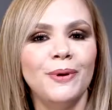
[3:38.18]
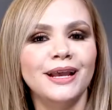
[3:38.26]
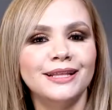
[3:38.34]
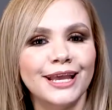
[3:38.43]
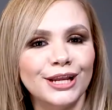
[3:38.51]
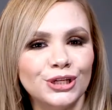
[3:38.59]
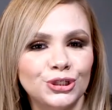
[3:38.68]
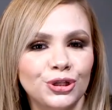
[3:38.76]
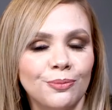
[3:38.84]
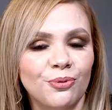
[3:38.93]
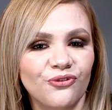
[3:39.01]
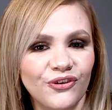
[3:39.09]
big thank you
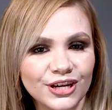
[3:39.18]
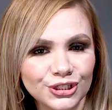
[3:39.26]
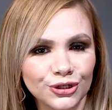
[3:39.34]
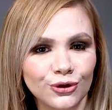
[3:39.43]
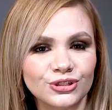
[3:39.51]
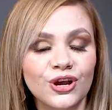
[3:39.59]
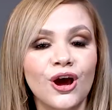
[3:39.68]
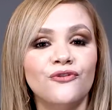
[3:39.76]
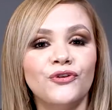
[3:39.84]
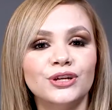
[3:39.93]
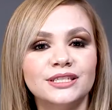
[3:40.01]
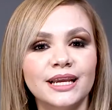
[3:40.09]
to the professionals
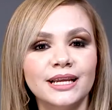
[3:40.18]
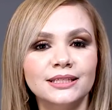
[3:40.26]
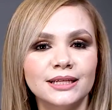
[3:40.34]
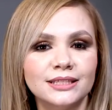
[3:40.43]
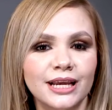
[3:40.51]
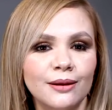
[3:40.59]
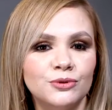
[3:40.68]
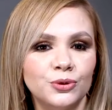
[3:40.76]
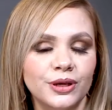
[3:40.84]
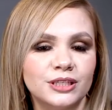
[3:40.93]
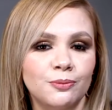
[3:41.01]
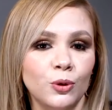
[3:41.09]
for taking the time
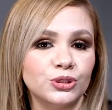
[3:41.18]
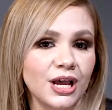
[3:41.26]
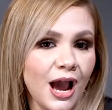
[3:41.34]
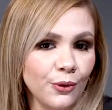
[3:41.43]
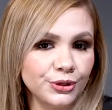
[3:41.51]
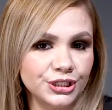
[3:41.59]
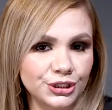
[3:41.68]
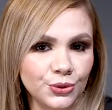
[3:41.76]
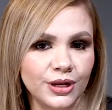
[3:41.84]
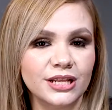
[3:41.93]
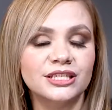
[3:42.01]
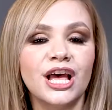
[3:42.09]
to expose our
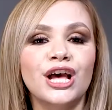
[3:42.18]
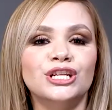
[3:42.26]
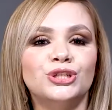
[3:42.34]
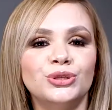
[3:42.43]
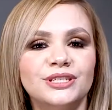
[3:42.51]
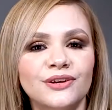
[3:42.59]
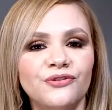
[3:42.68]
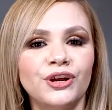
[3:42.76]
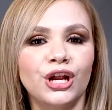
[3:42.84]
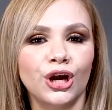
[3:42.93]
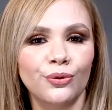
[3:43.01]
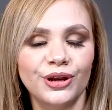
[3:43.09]
students to
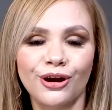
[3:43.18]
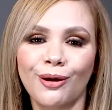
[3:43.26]
different career